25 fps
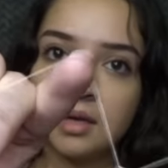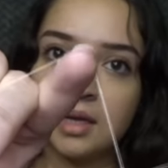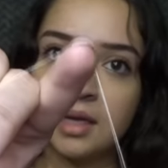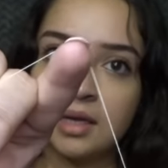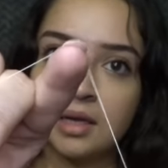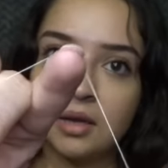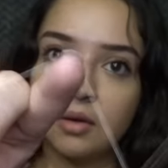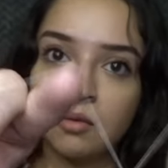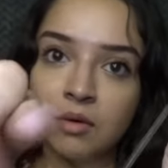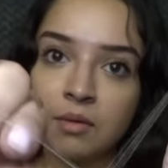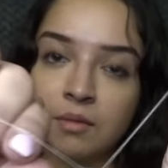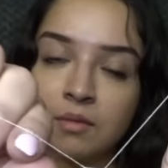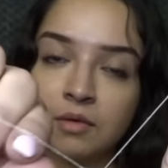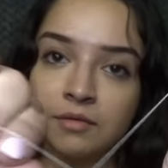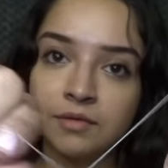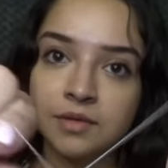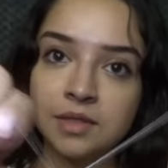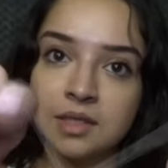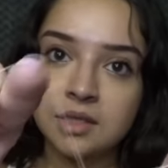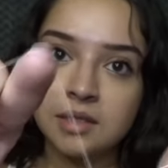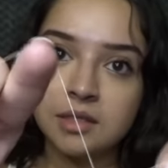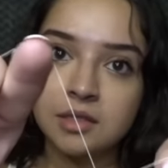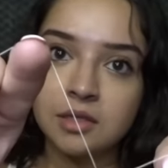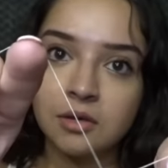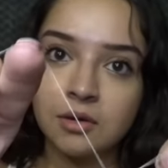And it removes
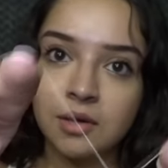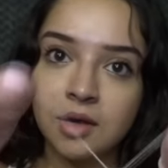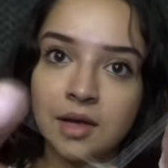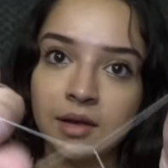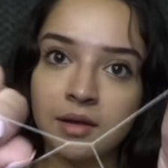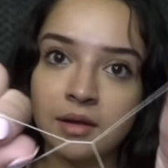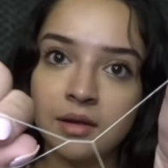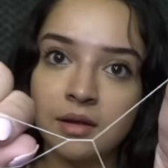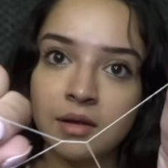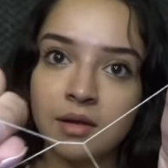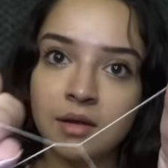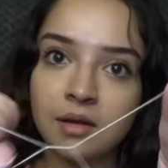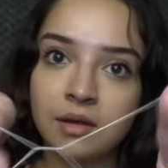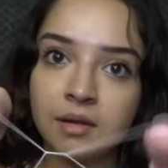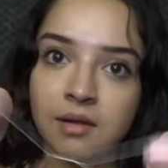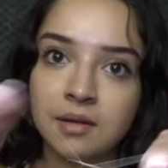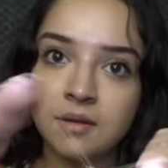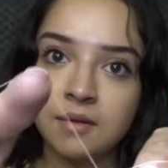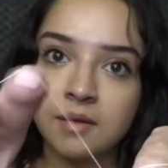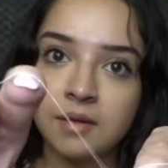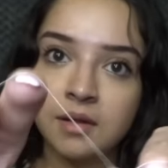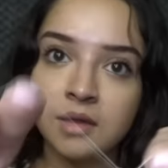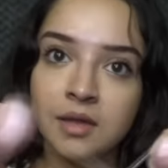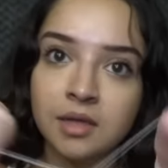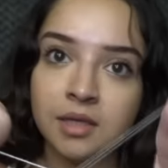it, okay?
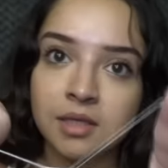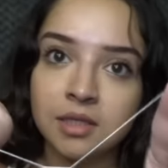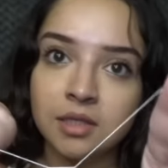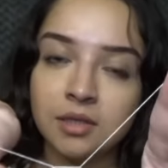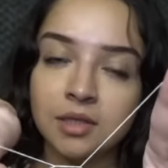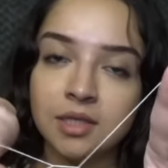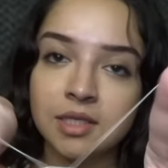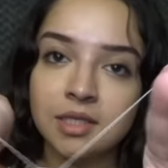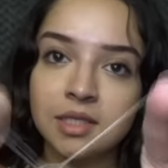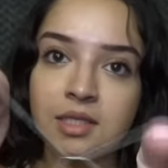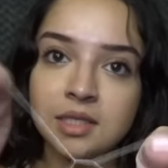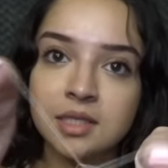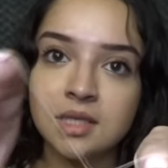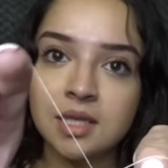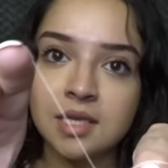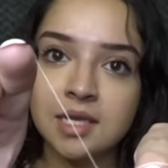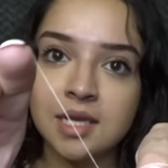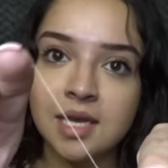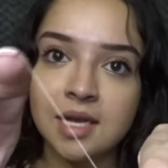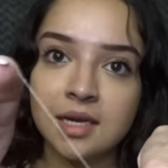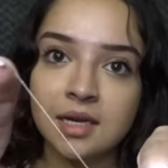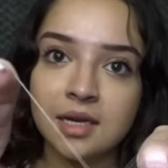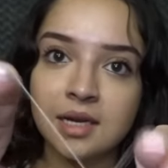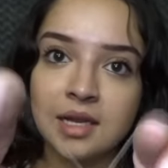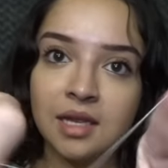So this is the
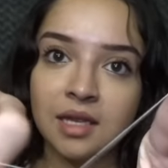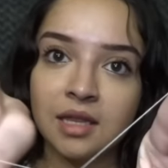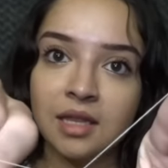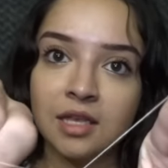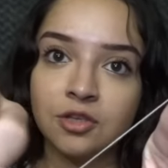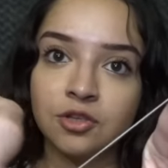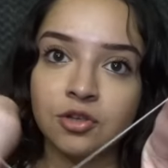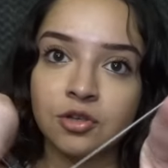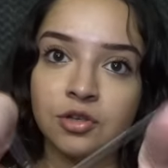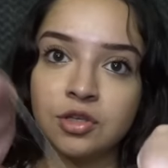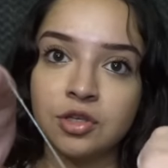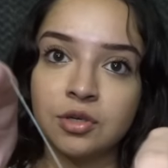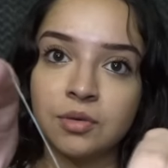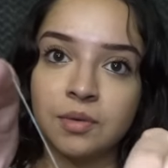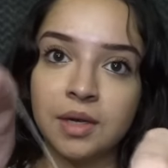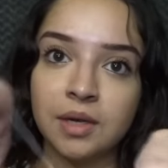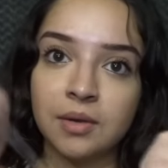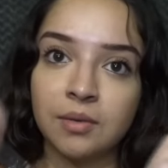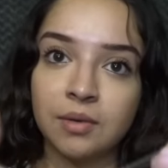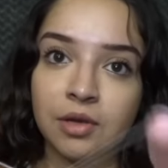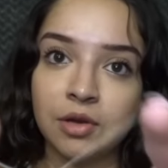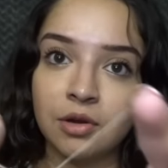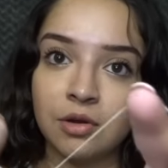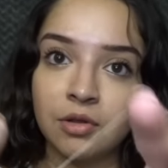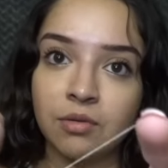technique that you're doing
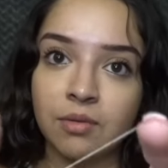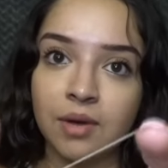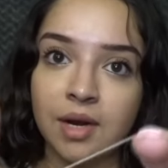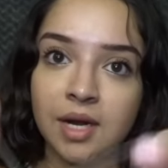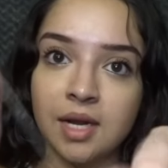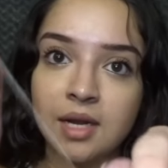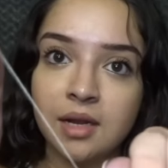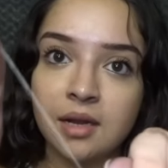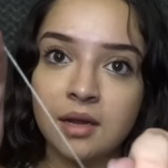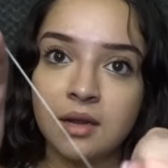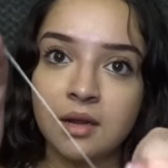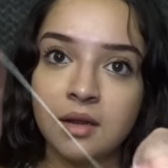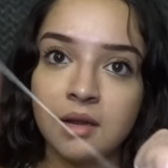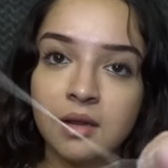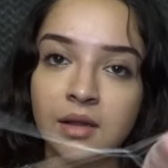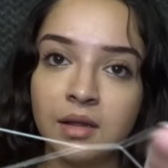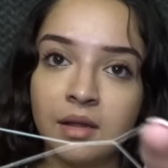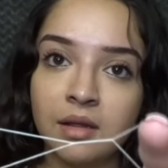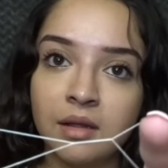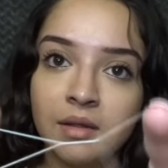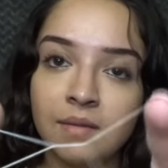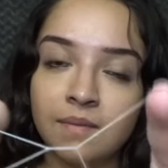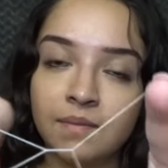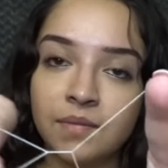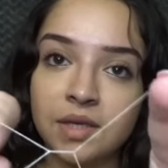when you're threading.
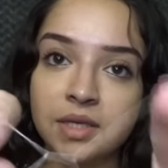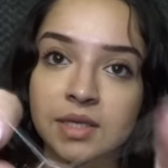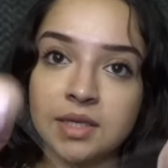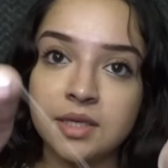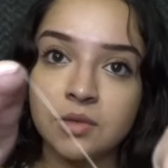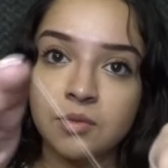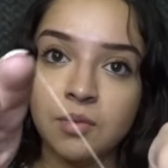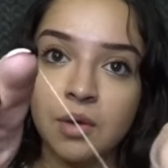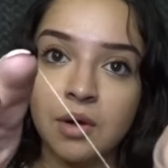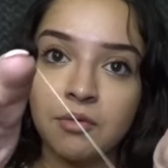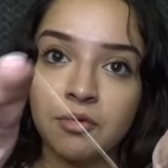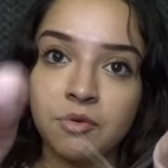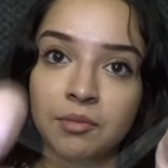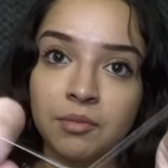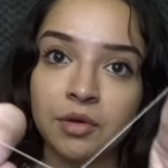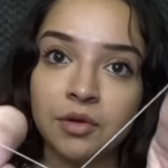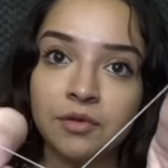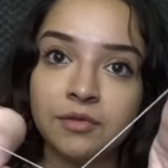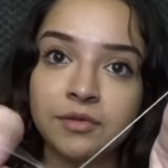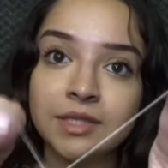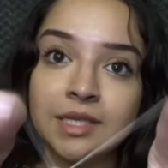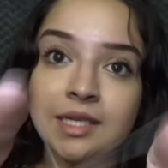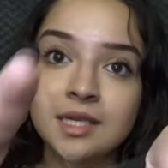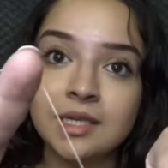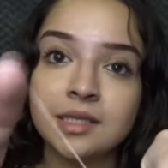This is what
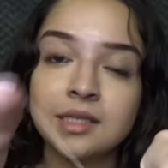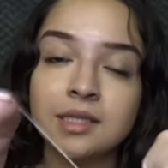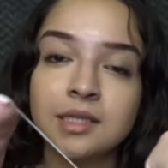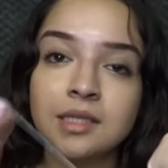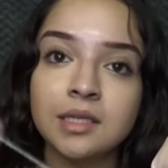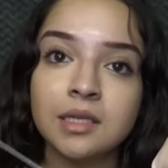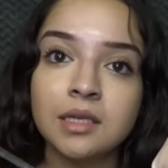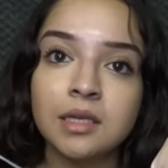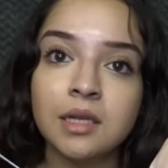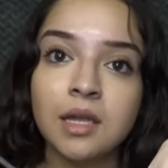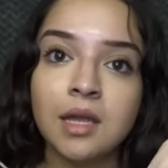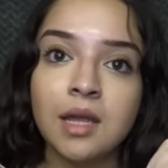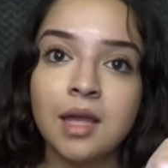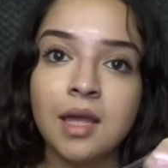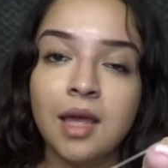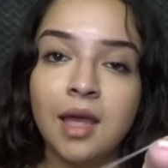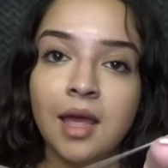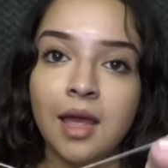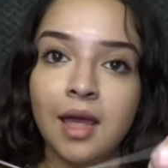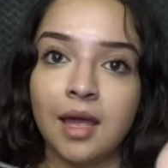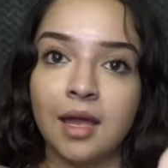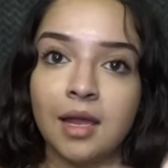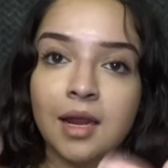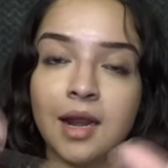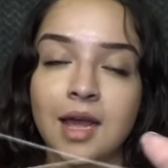removes it,
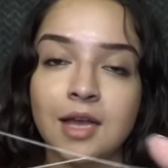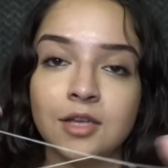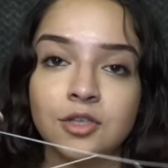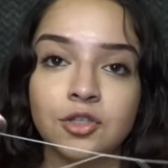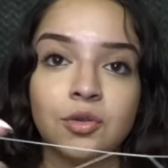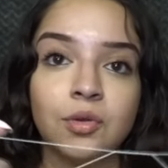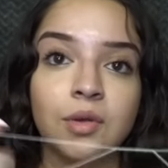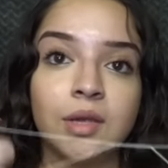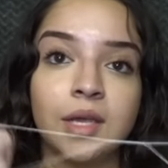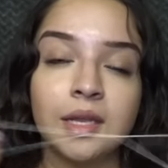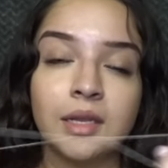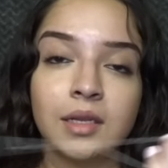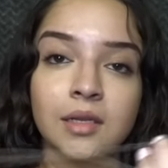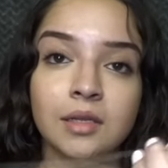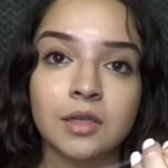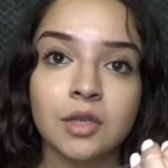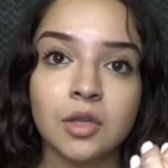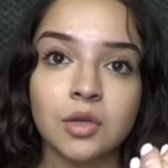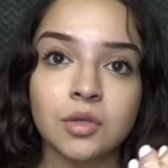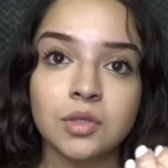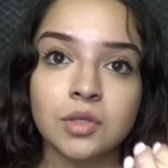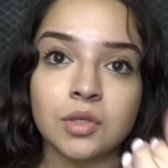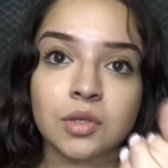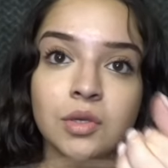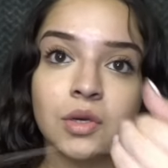and as you get
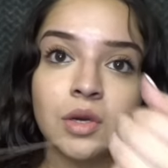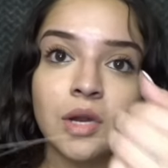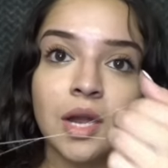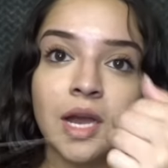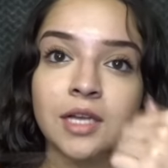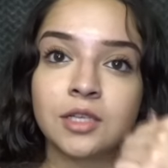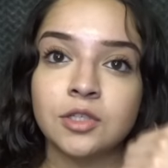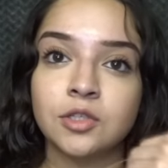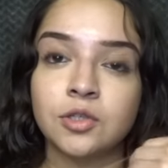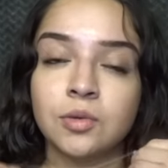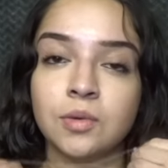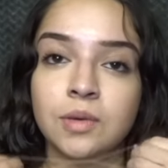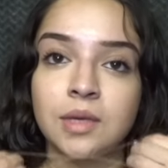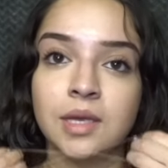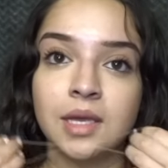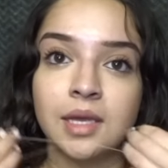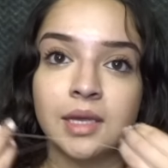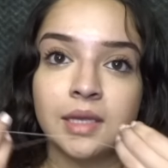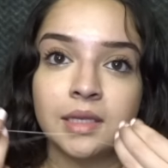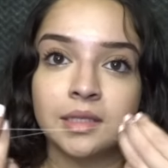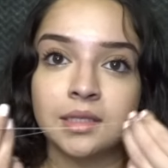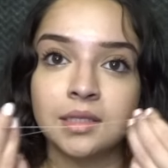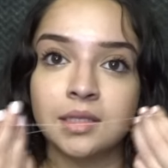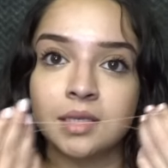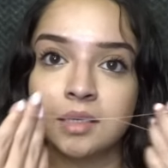closer, as you
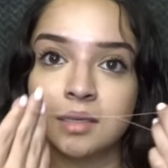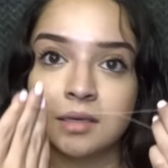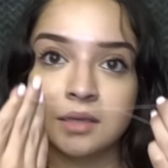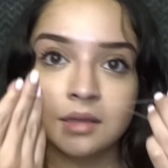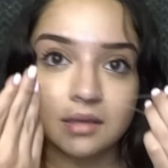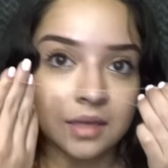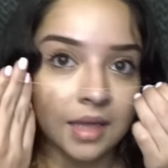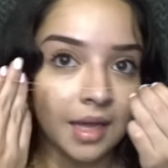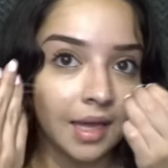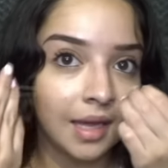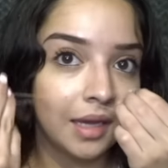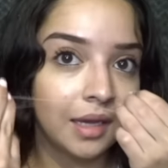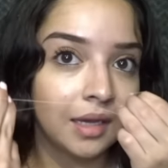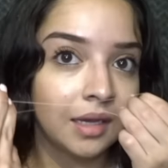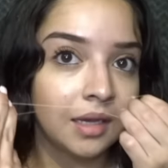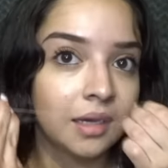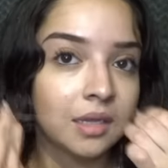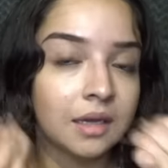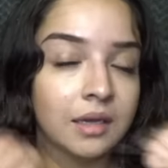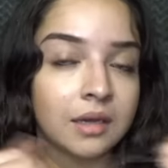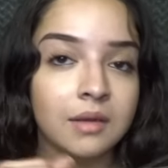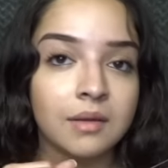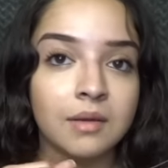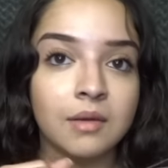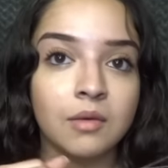get
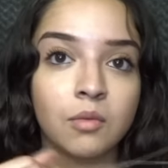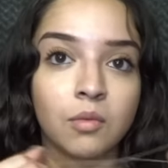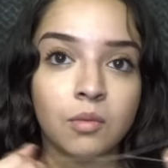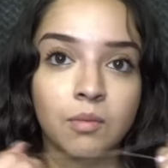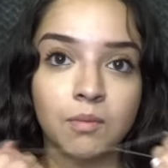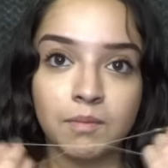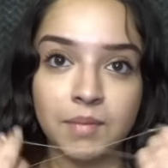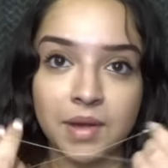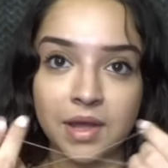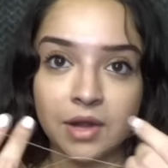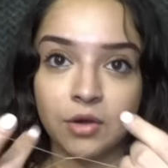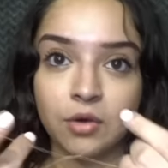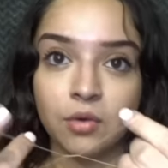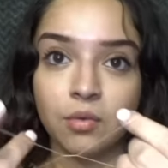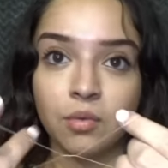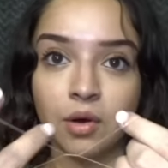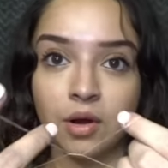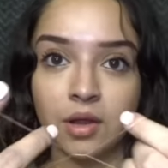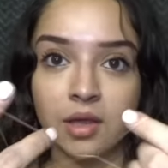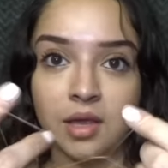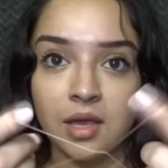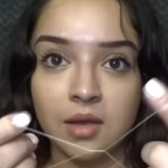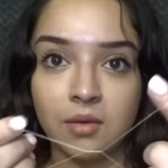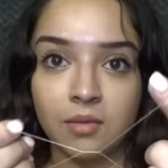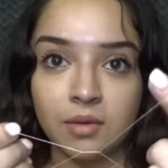like better
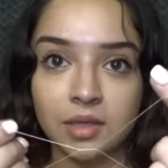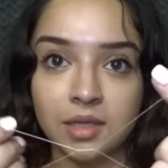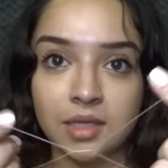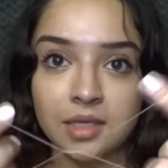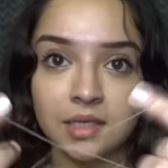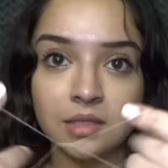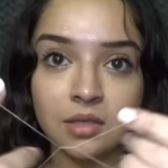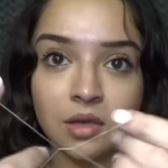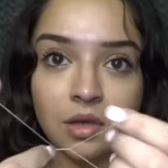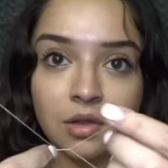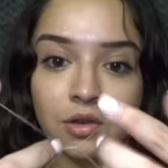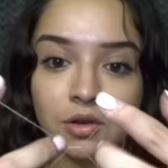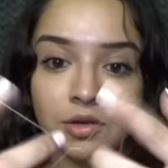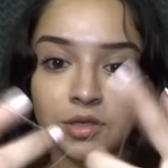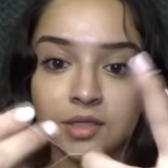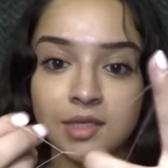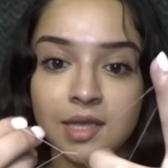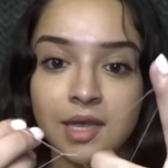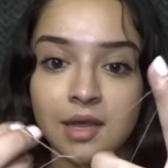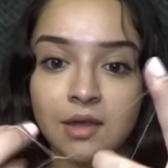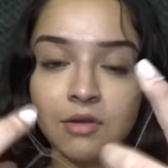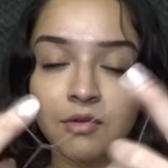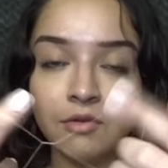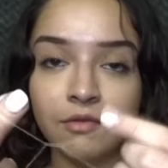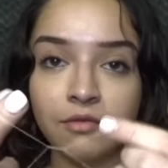working with this on
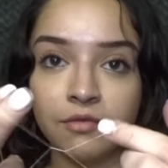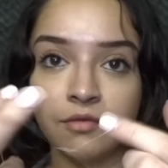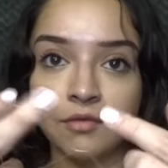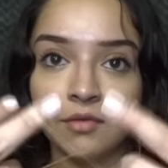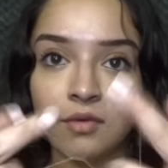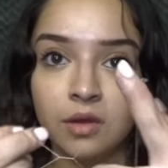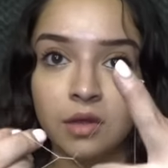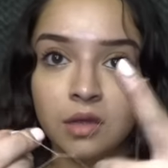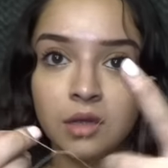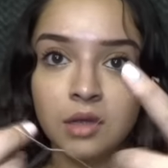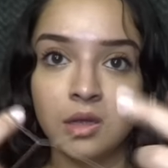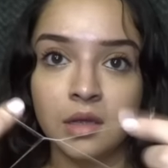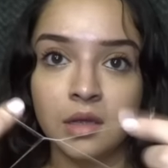yourself,